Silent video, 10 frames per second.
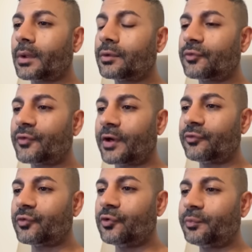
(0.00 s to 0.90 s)
size
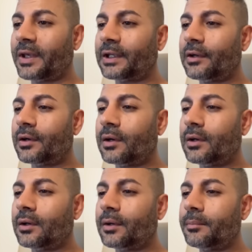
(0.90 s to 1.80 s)
2 specular,
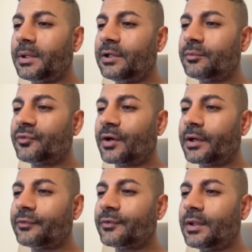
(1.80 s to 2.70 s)
or medium
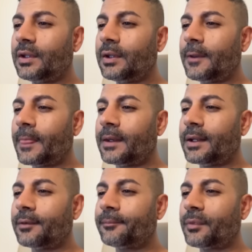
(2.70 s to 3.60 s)
size.
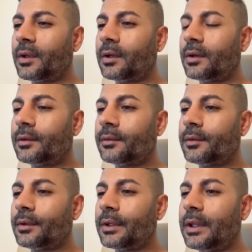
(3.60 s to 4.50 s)
Now,
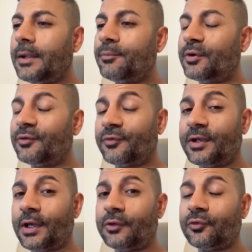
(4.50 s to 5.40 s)
in previous
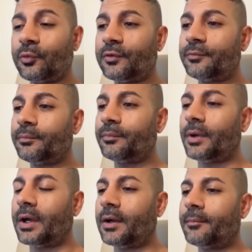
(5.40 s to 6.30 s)
videos, you would have
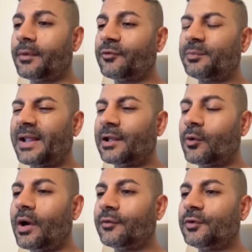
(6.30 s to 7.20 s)
I've explained it
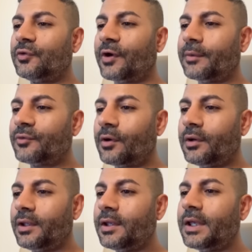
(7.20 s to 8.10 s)
quite a few times. Our
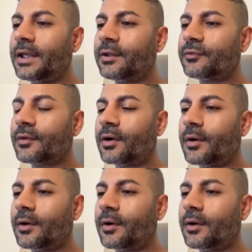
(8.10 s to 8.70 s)
ears are